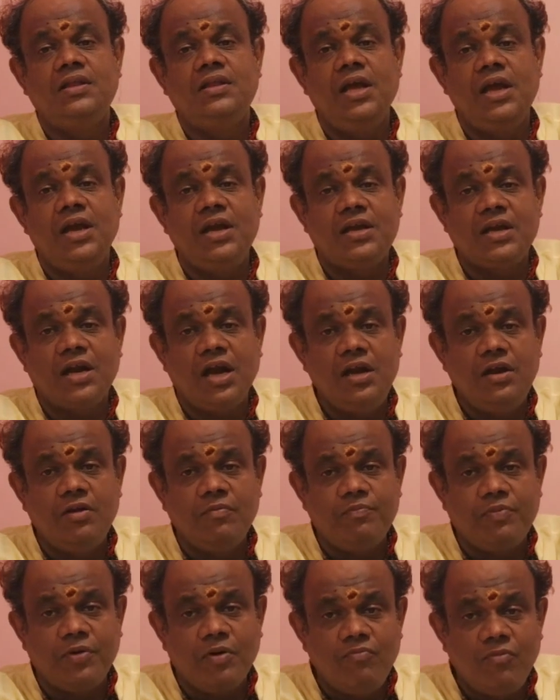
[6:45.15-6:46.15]
they try
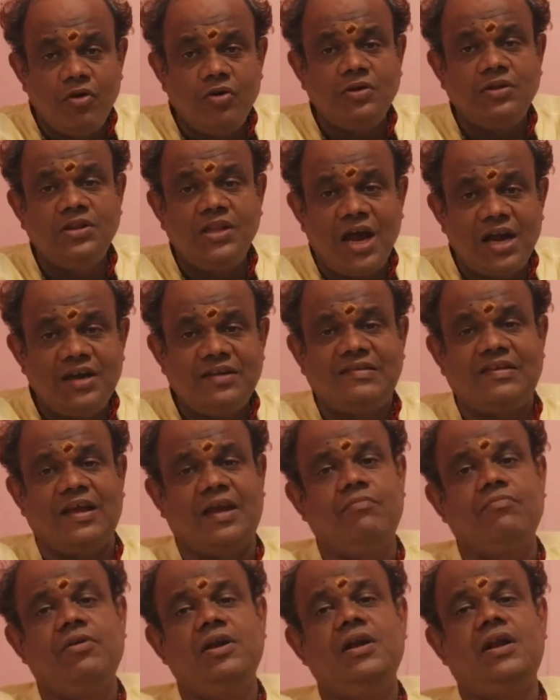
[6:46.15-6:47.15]
to promote that
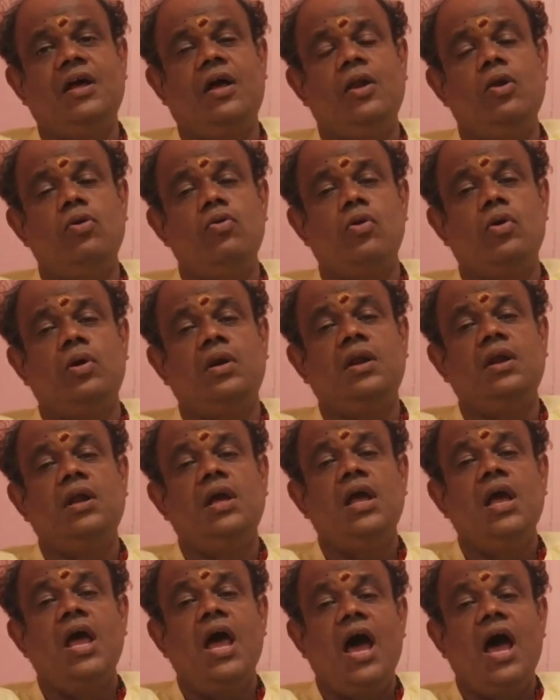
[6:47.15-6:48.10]
segment alone.